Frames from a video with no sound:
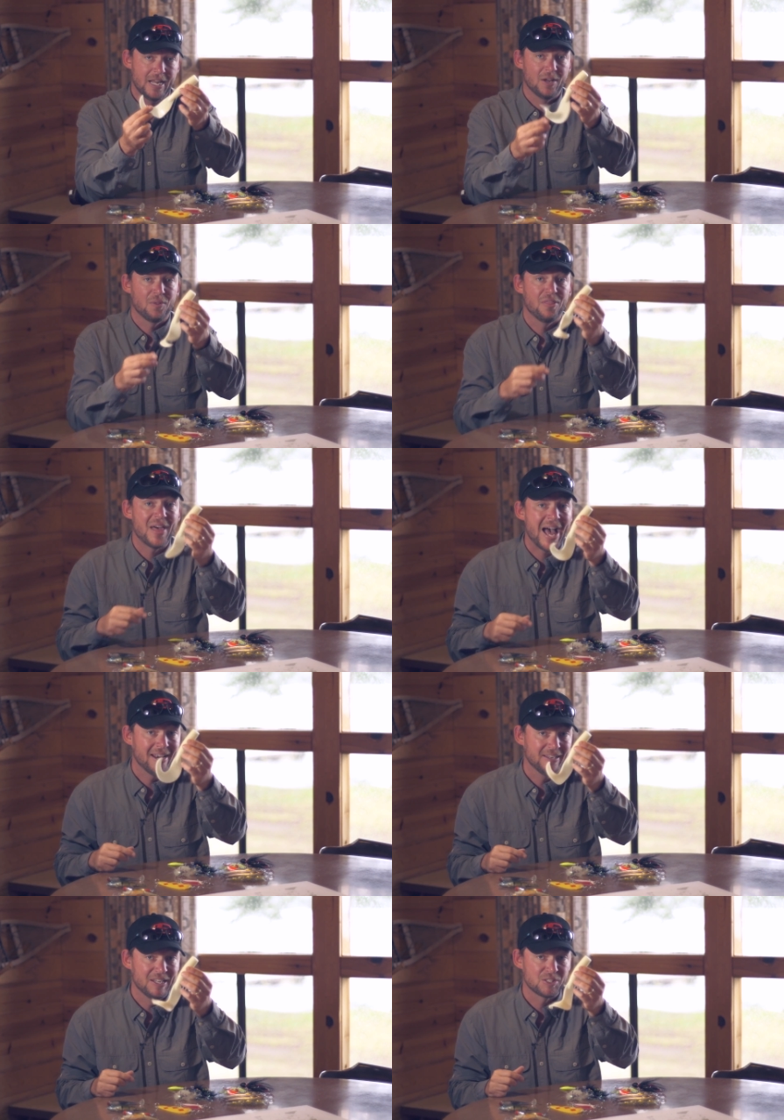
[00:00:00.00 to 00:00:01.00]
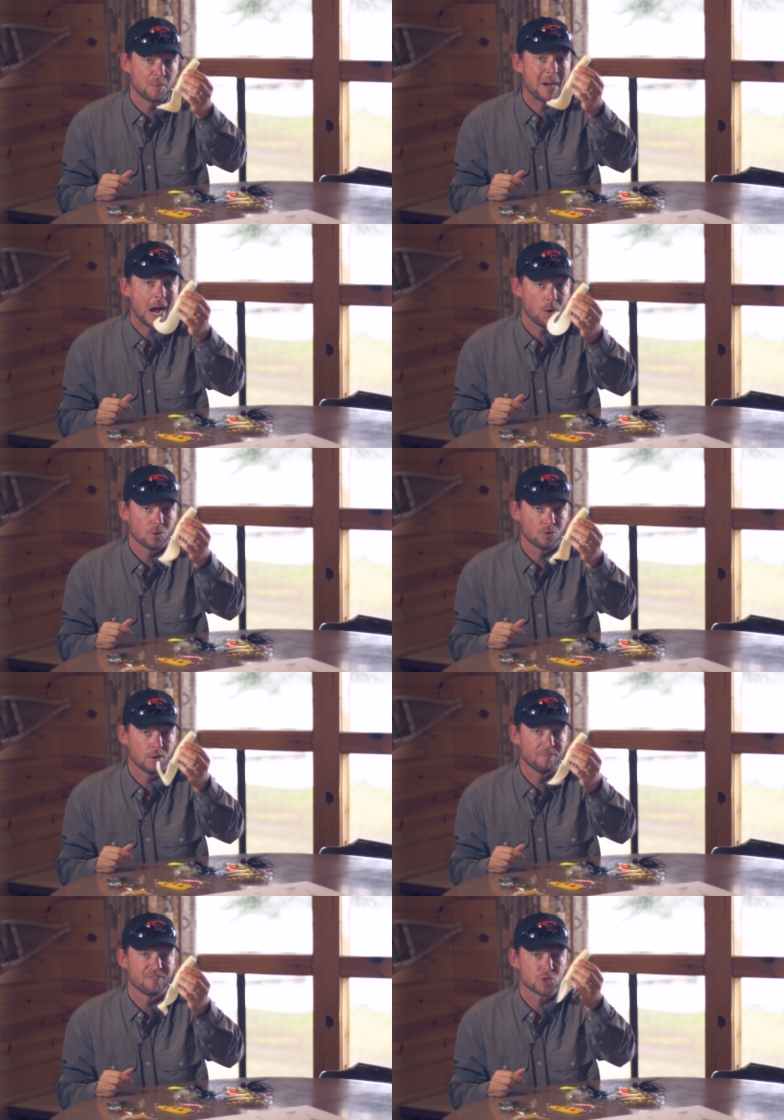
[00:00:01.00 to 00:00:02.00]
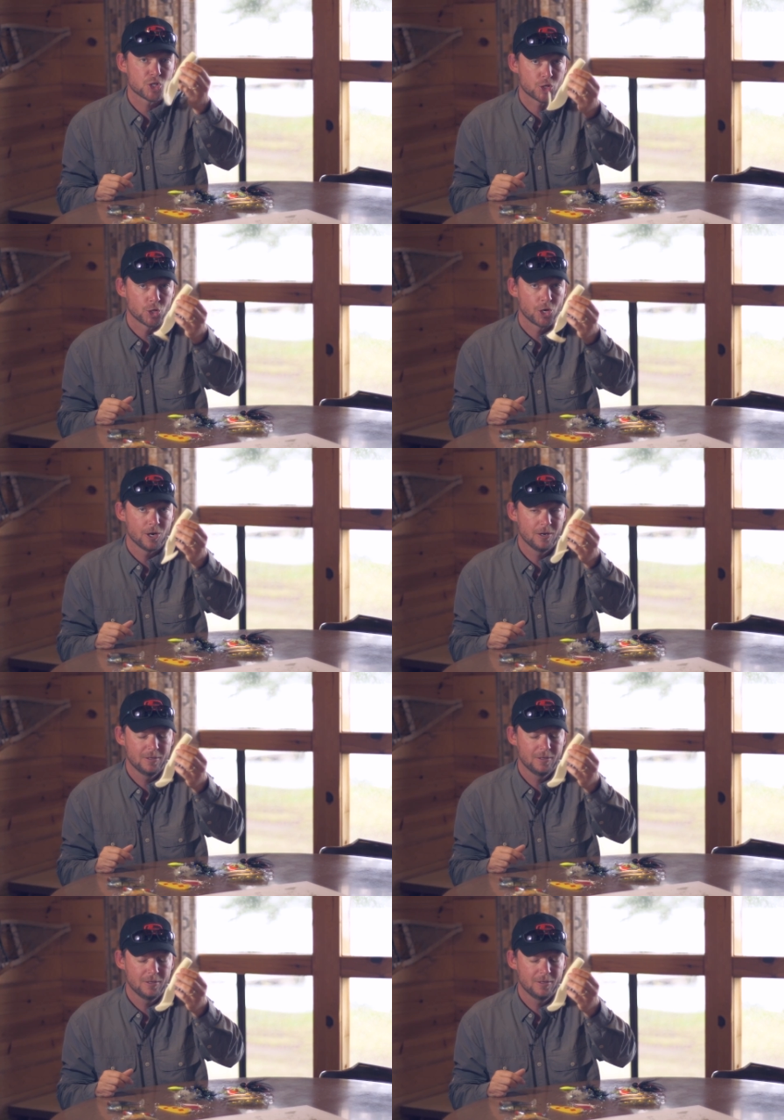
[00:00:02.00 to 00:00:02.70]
Now that is a power grub for sure.